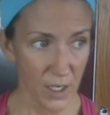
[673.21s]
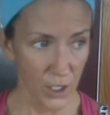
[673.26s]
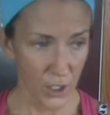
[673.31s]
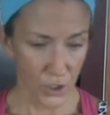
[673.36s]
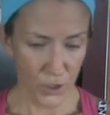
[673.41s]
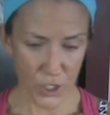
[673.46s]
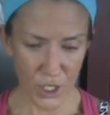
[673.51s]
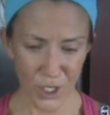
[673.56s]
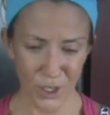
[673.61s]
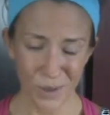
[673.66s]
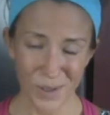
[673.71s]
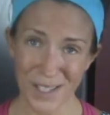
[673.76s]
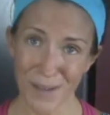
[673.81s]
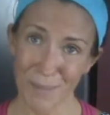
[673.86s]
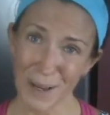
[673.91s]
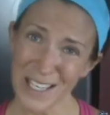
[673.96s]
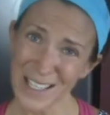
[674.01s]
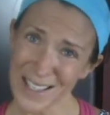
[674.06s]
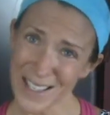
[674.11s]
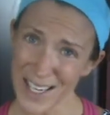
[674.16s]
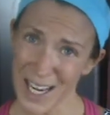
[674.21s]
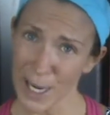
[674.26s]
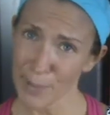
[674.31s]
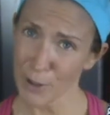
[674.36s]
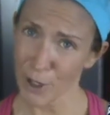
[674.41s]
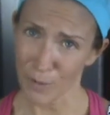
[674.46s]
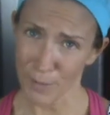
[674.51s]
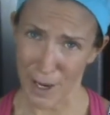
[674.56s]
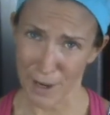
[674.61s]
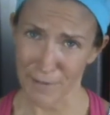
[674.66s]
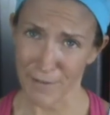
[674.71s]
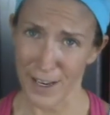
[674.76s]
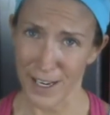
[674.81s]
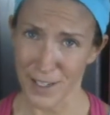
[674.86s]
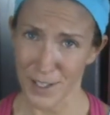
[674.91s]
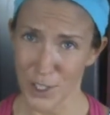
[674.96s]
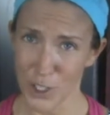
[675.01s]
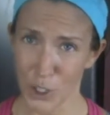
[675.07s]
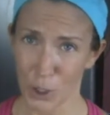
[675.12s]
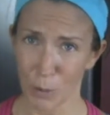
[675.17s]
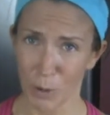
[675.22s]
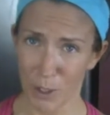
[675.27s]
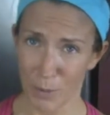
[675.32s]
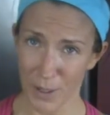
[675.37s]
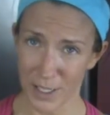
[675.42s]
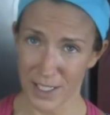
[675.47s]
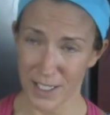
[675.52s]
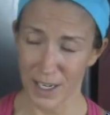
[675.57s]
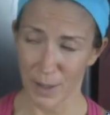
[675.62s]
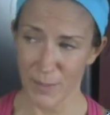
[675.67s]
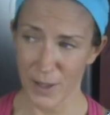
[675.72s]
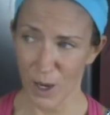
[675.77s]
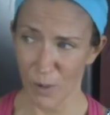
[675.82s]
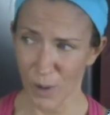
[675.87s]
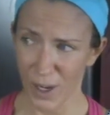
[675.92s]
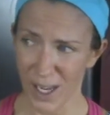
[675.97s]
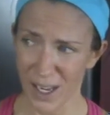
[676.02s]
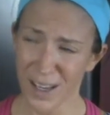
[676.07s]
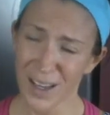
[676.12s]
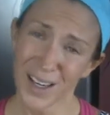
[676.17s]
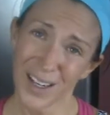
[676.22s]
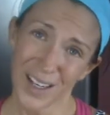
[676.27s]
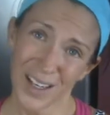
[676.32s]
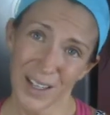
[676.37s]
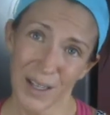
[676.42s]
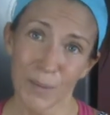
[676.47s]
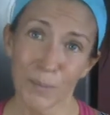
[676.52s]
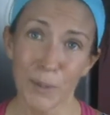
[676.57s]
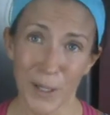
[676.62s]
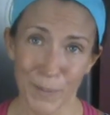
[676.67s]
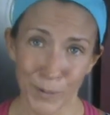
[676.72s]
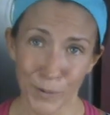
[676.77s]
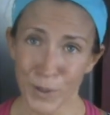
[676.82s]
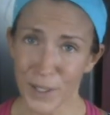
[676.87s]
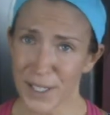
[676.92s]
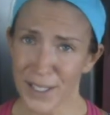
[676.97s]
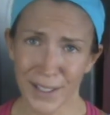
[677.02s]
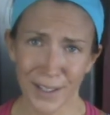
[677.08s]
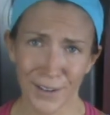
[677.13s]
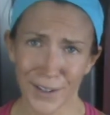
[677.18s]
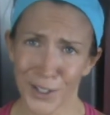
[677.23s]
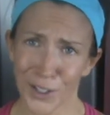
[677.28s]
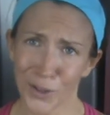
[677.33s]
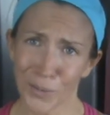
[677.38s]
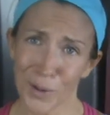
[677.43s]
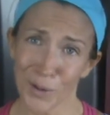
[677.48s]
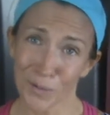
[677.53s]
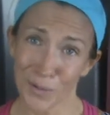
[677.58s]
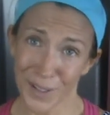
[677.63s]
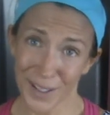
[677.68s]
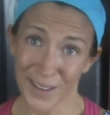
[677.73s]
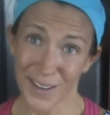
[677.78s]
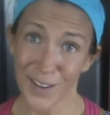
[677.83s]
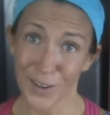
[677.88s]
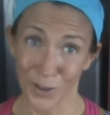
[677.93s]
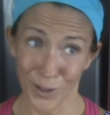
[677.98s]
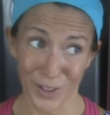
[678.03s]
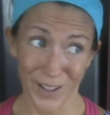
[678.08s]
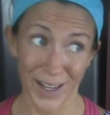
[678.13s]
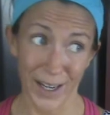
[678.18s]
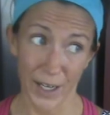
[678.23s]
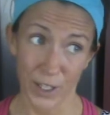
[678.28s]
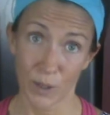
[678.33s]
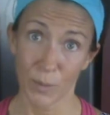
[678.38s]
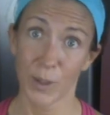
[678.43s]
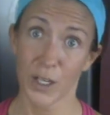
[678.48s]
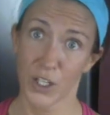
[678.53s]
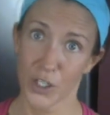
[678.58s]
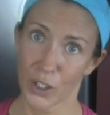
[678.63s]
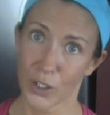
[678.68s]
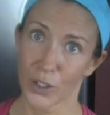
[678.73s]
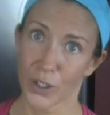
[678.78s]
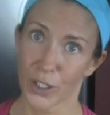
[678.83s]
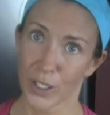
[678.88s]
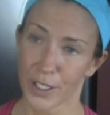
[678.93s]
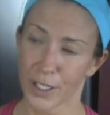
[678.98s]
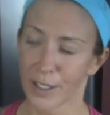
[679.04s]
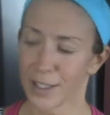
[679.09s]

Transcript: your toes. It makes the time go by fast too when you mix it up that way. People will stare at you, but really they're looking at you because you look good.